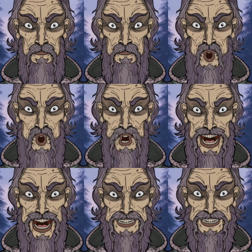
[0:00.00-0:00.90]
the
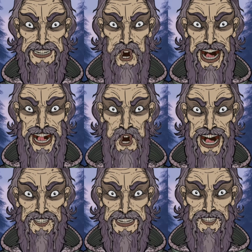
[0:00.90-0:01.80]
rise of horror
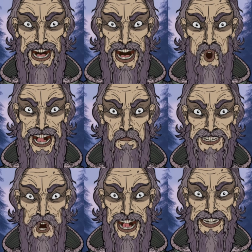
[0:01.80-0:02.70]
films like The Lost
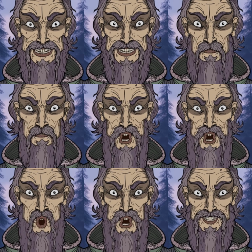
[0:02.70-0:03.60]
Boys
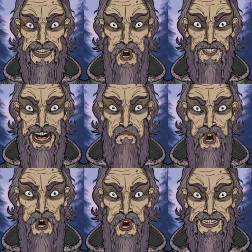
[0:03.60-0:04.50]
and Buffy the
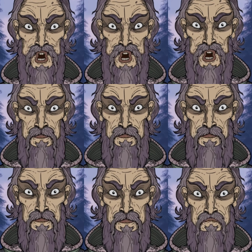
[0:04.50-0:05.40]
Vampire Slayer
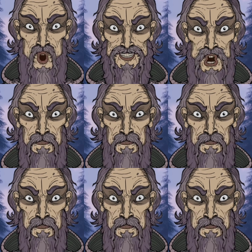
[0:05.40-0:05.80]
marked a